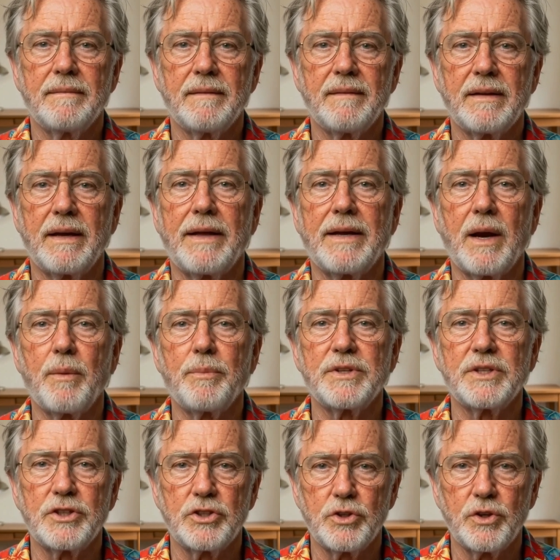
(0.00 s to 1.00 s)
This helps
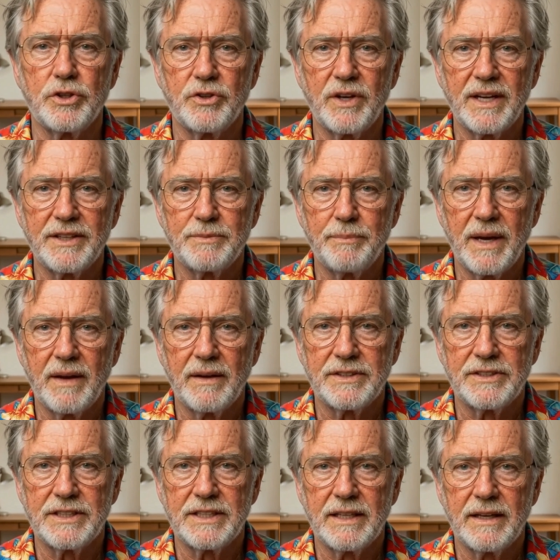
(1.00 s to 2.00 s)
ensure
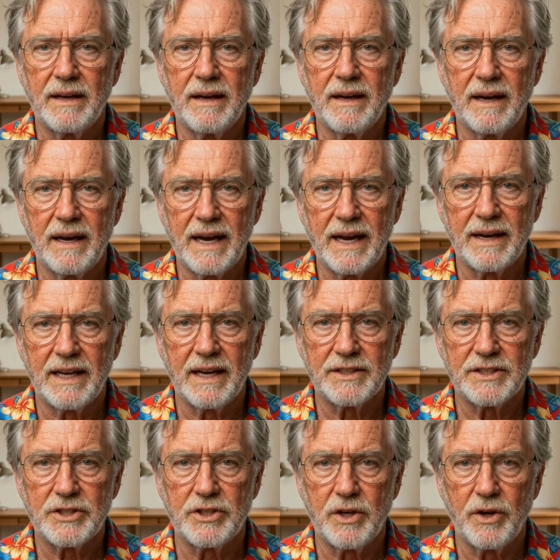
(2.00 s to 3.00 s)
transparency and can
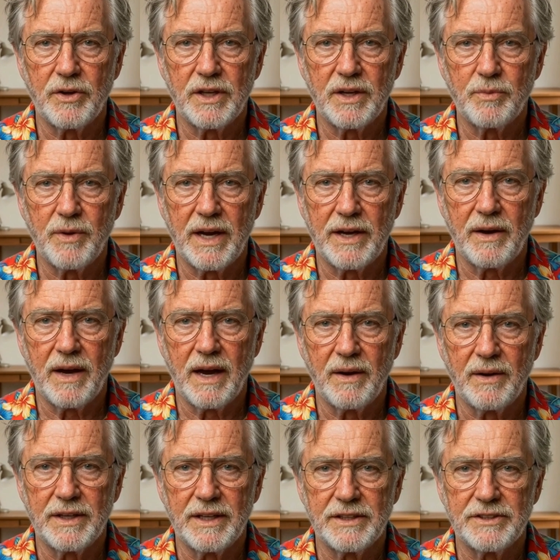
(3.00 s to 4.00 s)
deter
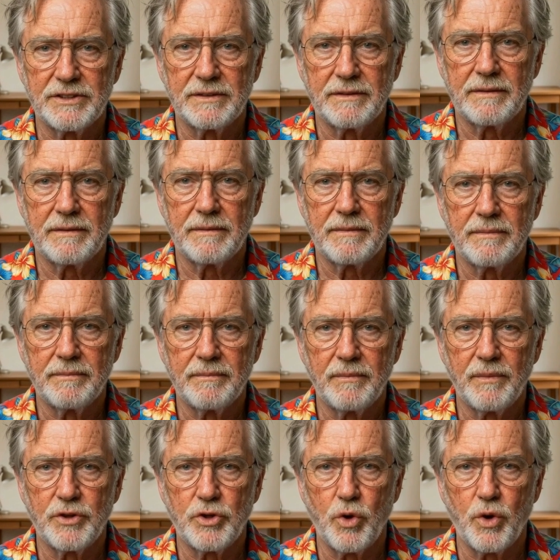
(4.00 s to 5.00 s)
irregularities.
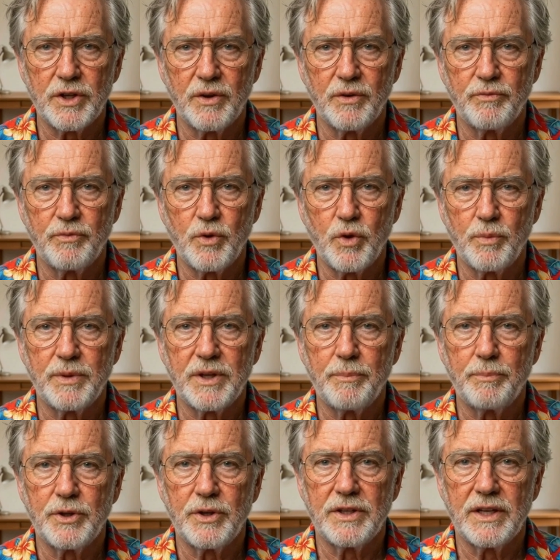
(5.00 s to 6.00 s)
Join or form
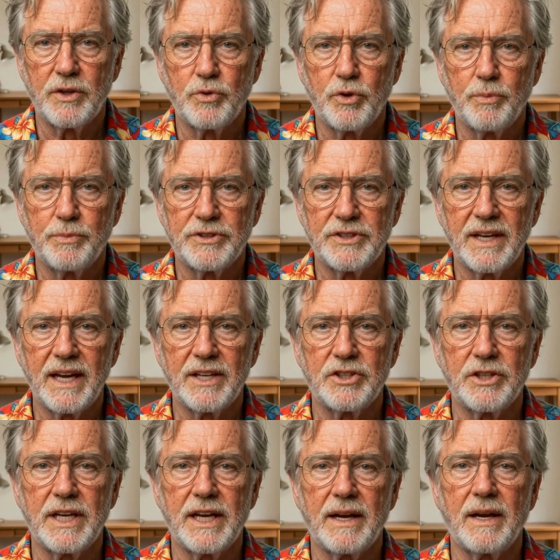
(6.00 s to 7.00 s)
community groups to
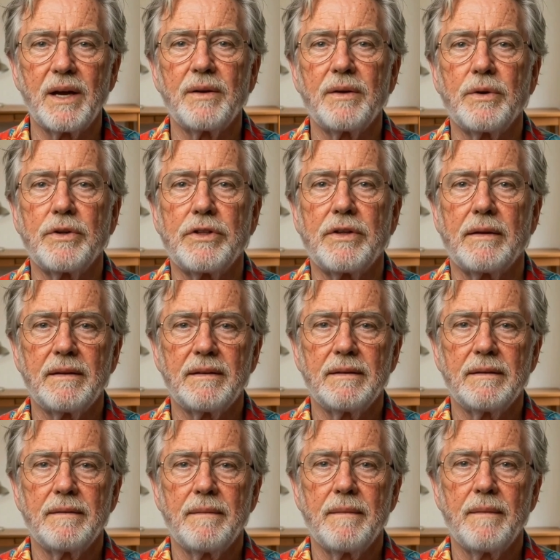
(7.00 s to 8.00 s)
educate others.
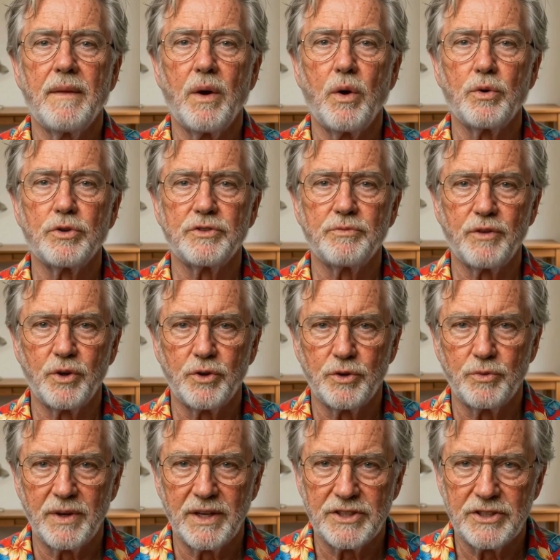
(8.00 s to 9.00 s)
Host voter
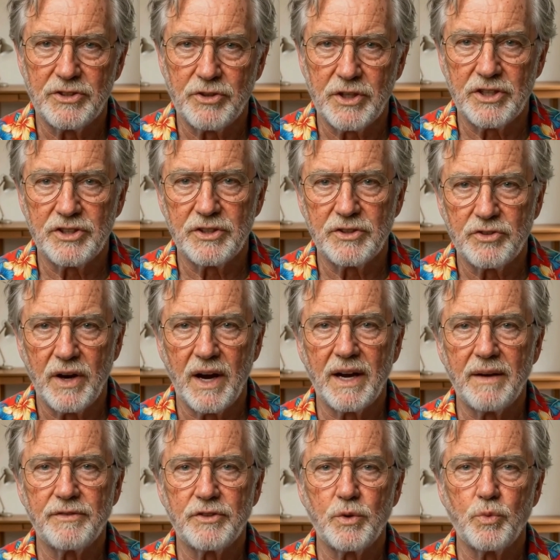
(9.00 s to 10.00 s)
registration
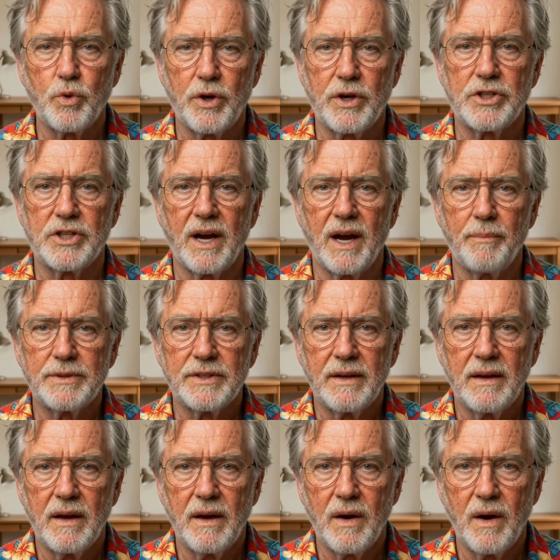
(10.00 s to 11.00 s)
drives or workshops
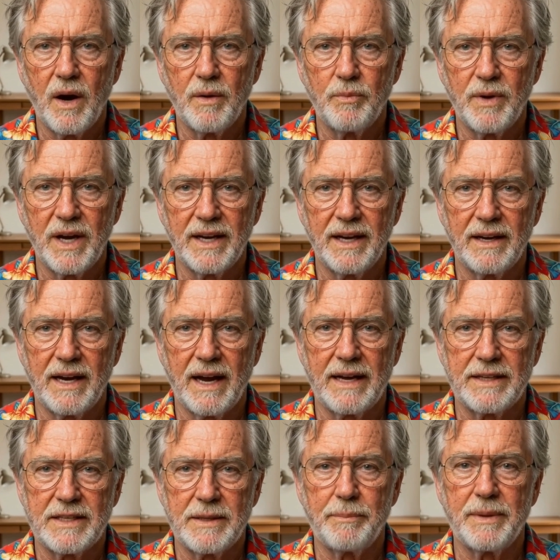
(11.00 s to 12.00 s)
on
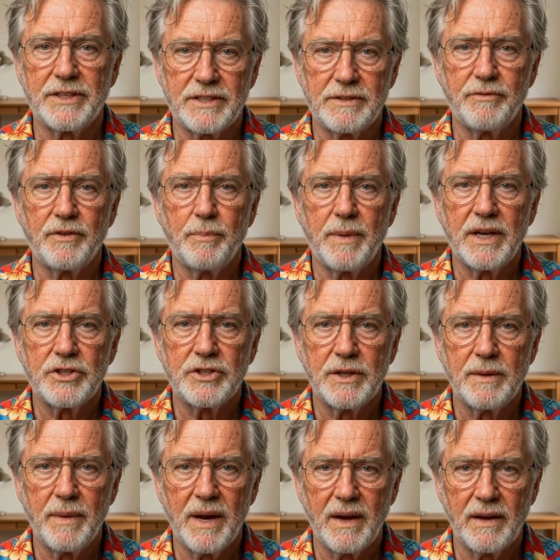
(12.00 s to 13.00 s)
recognizing misinformation
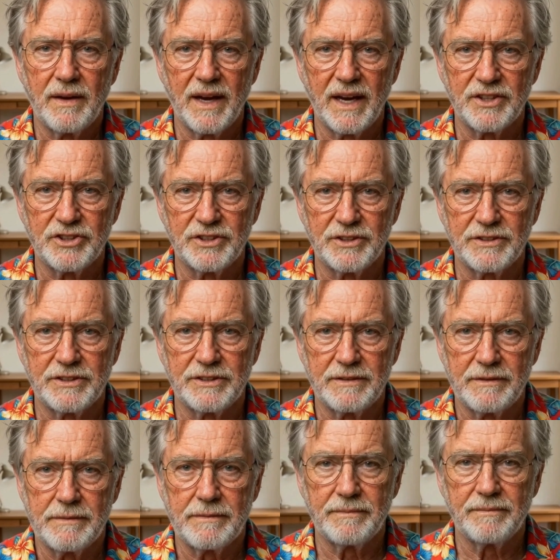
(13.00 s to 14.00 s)
about elections.
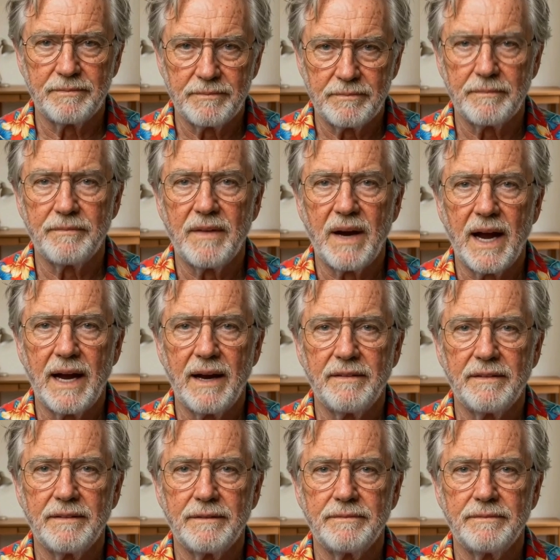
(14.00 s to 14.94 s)
5.